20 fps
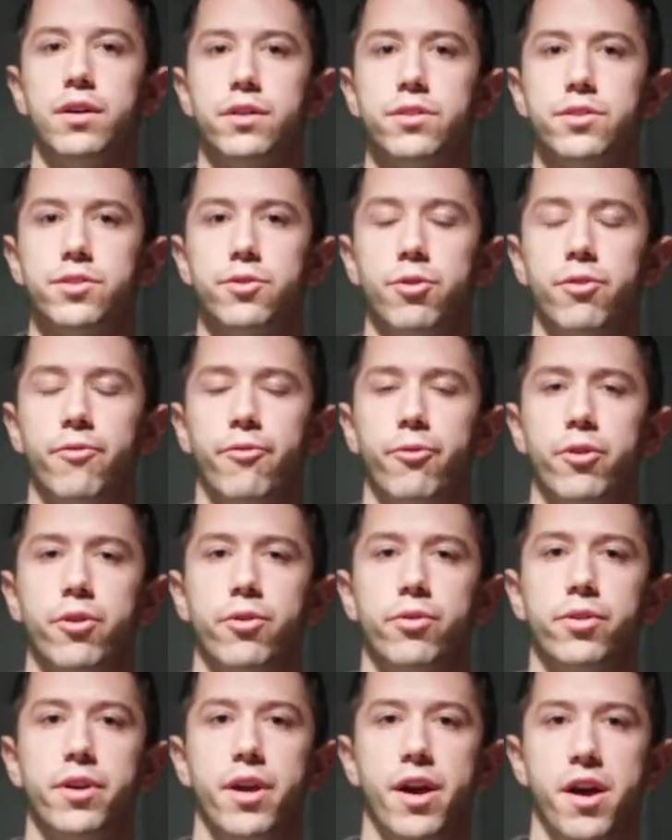So if we
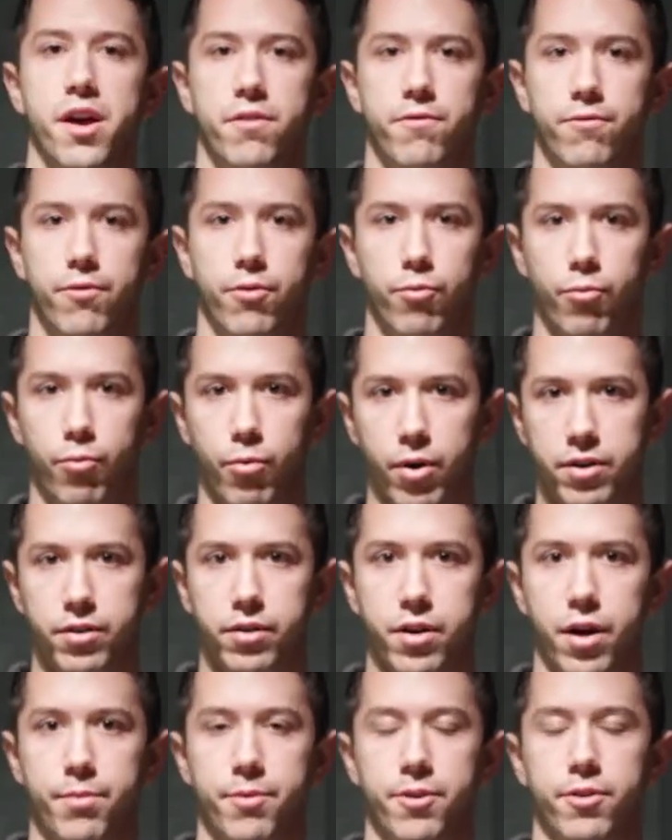only have one
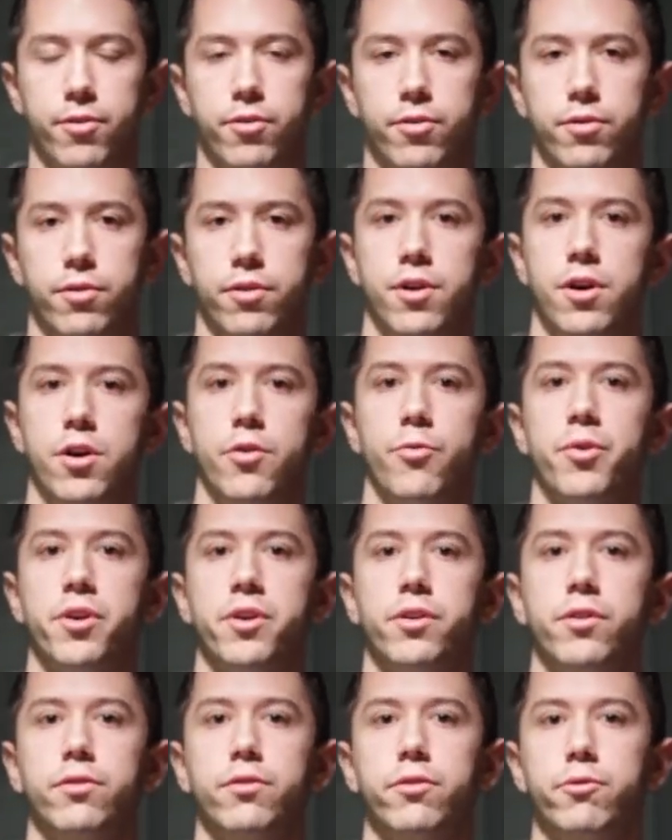cubby hole, we
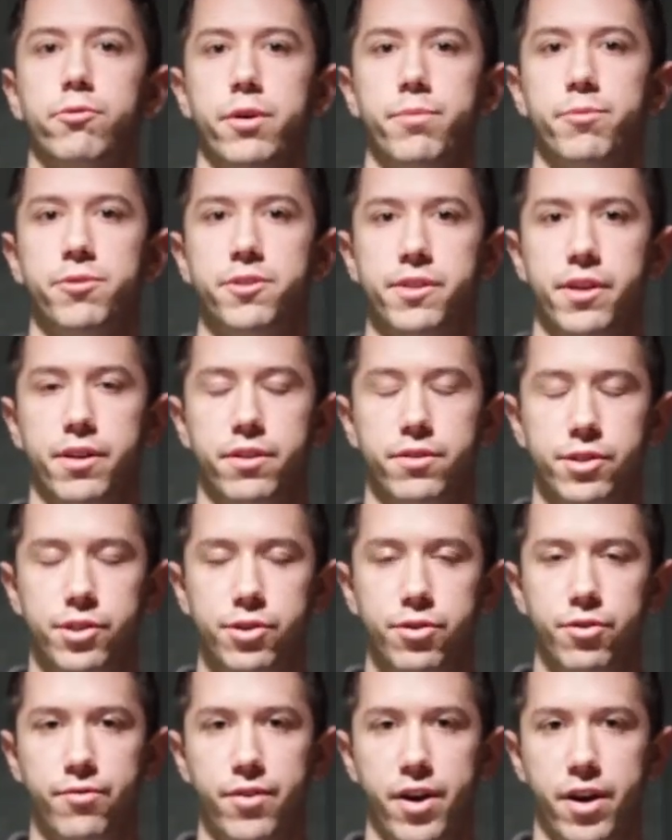can only represent
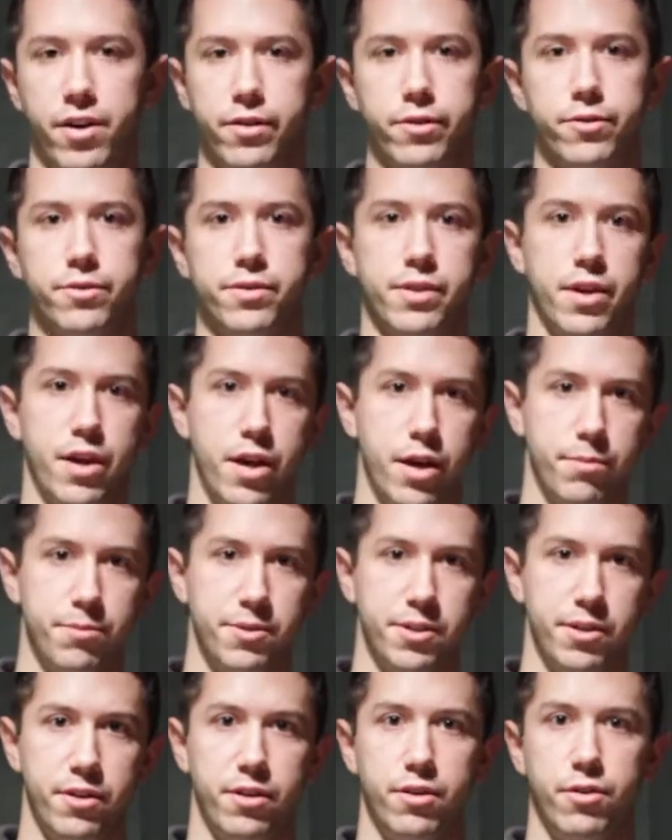two values,
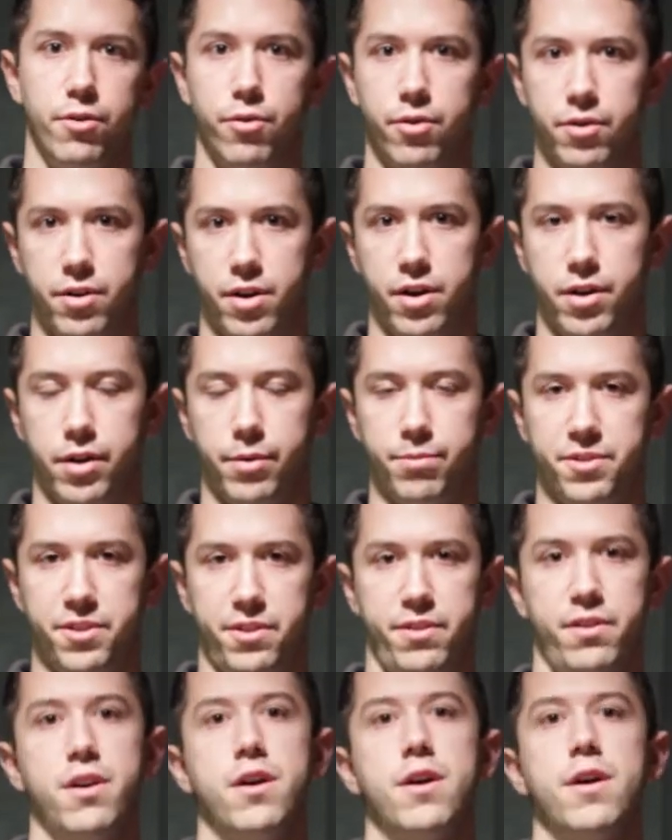empty or not
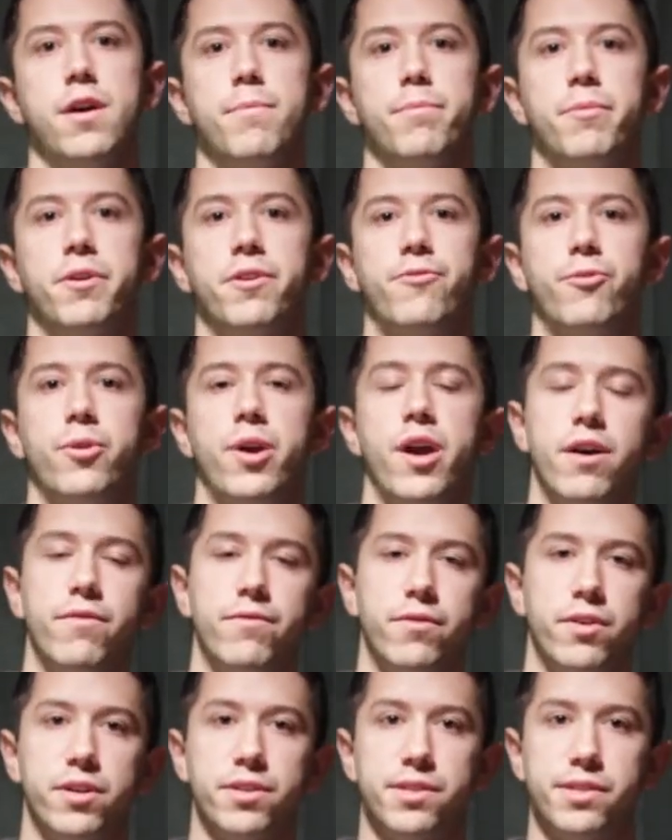empty. But if we have
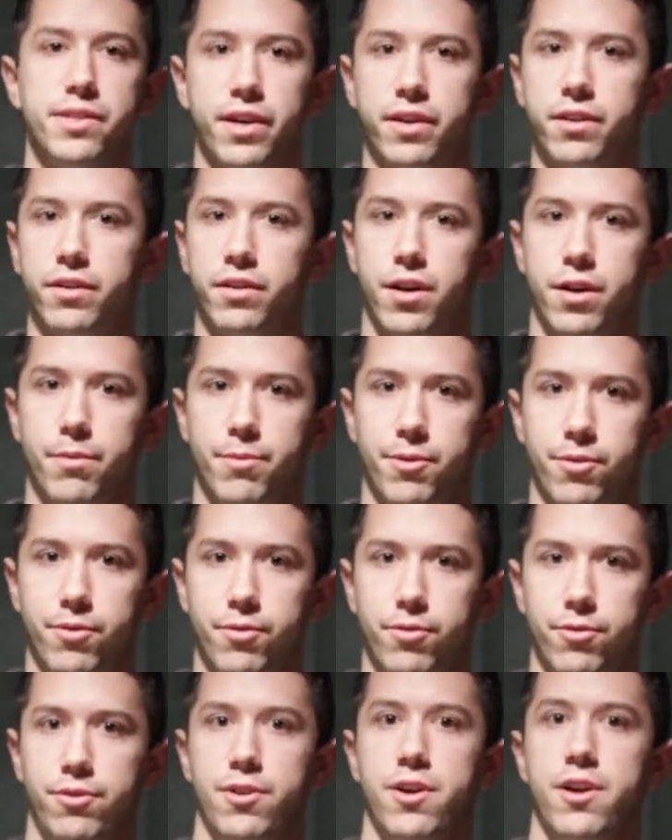a second cubby
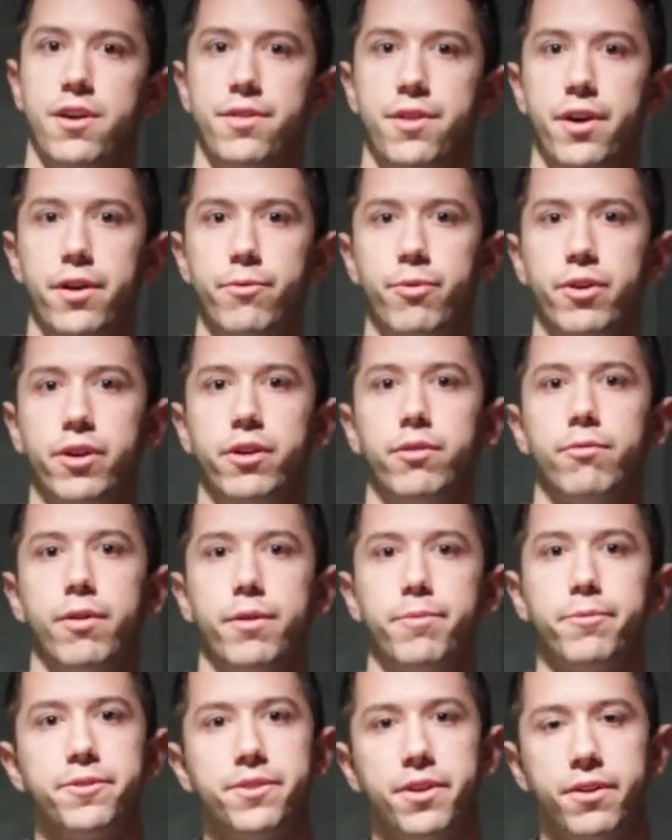hole, then we can
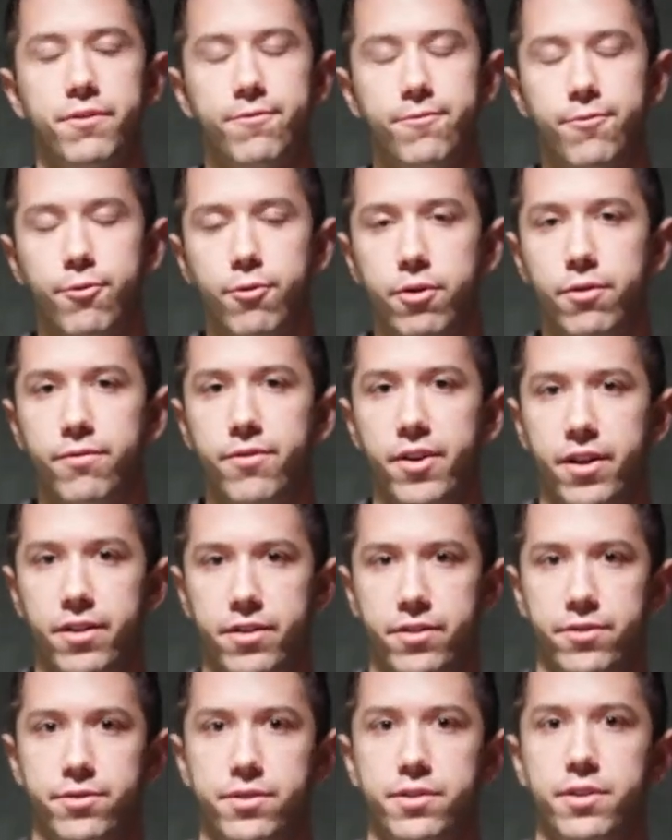represent four
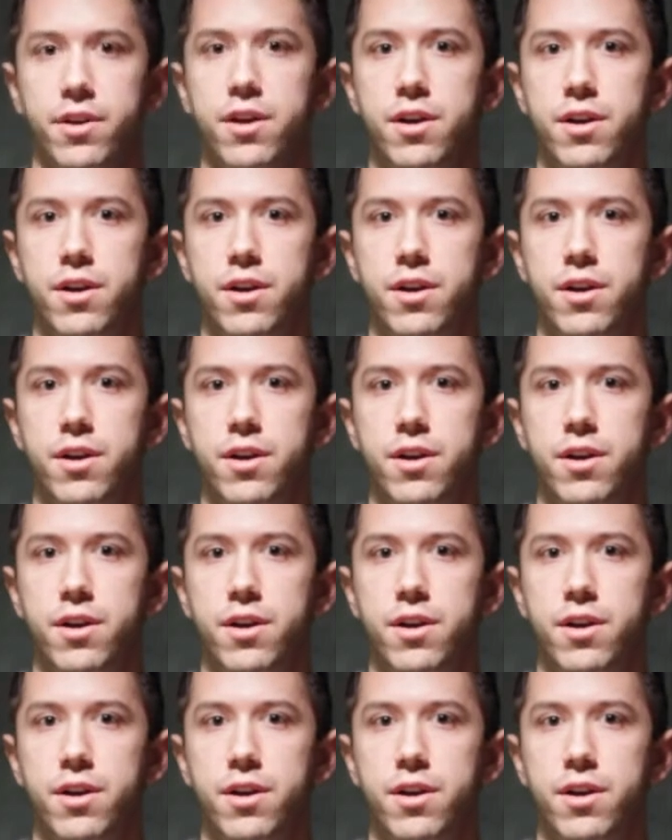values.